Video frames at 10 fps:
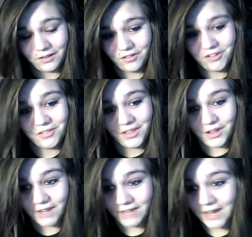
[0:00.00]
Do you think you
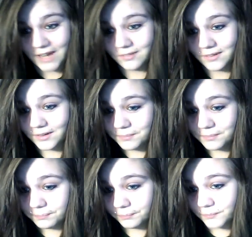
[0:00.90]
have an accent?
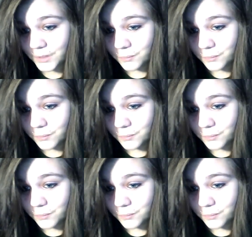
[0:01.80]
No.